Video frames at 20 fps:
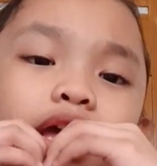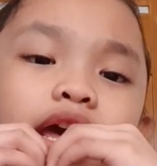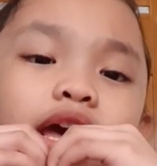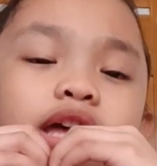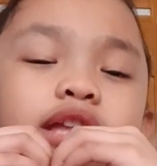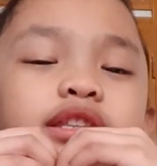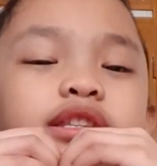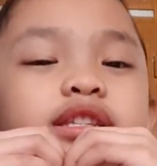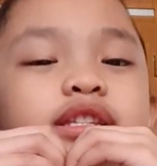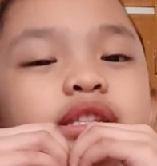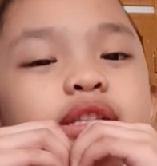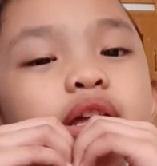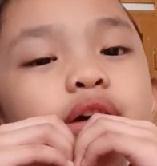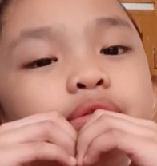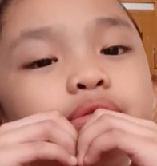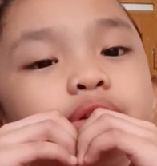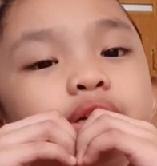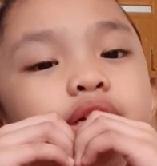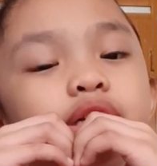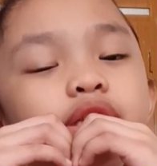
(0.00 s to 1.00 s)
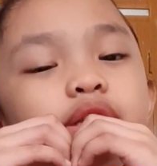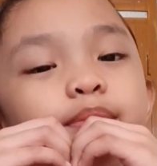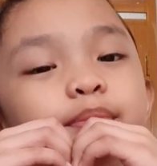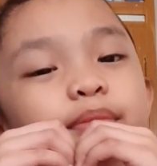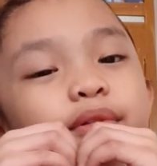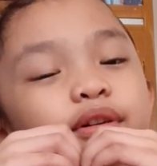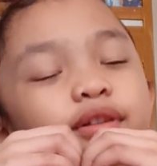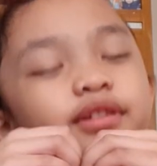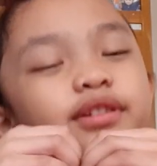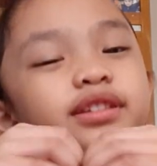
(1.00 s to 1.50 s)
And slowly the
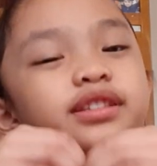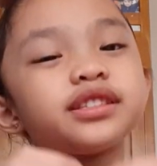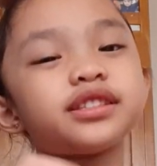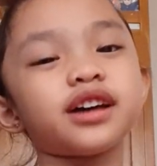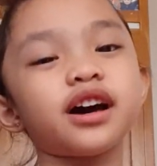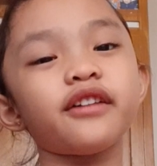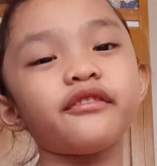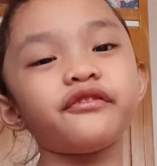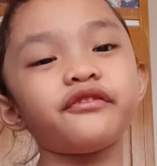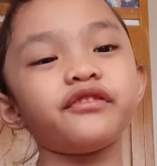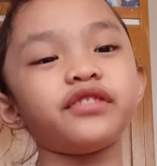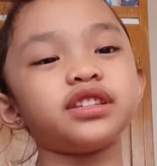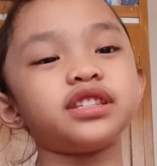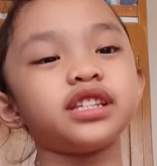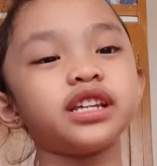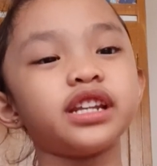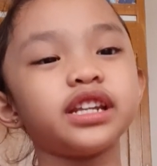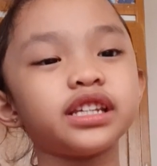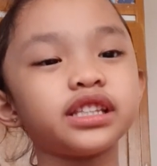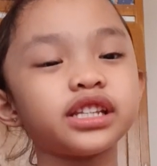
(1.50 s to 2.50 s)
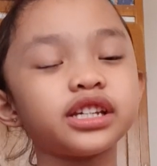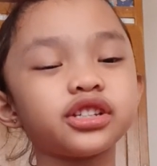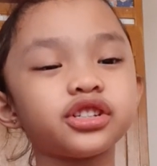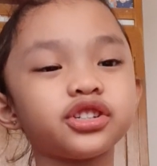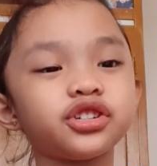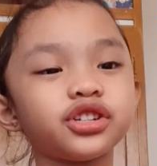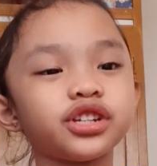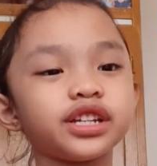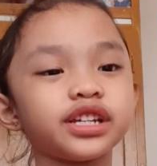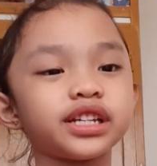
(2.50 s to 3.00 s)
boy stopped visiting the
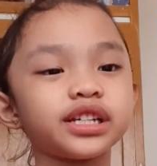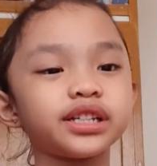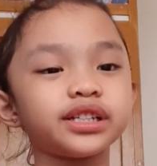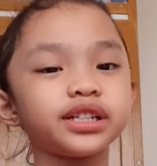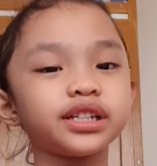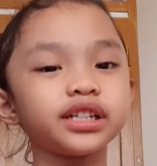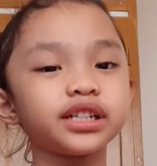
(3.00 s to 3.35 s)
tree.